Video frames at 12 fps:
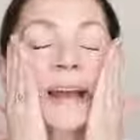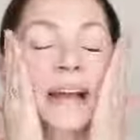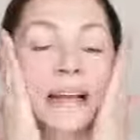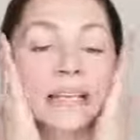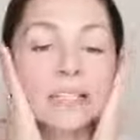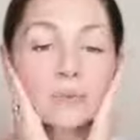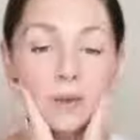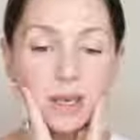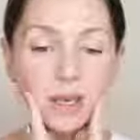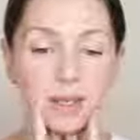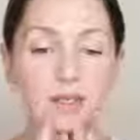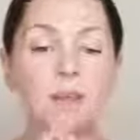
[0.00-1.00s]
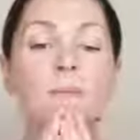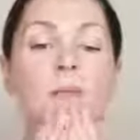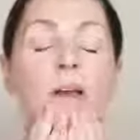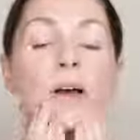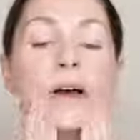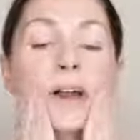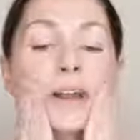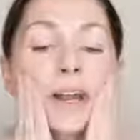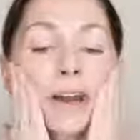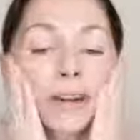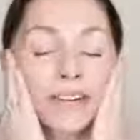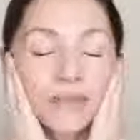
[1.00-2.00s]
As with a
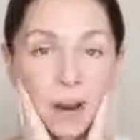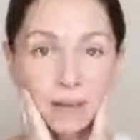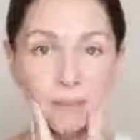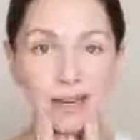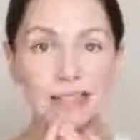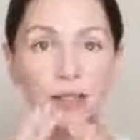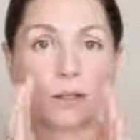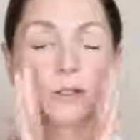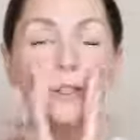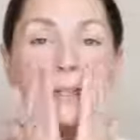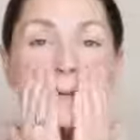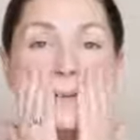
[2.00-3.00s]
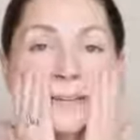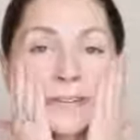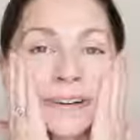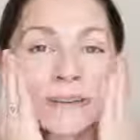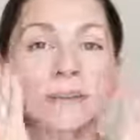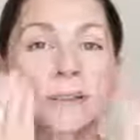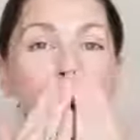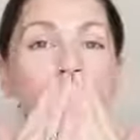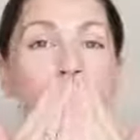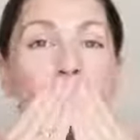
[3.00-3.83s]
lot of my massage tutorials,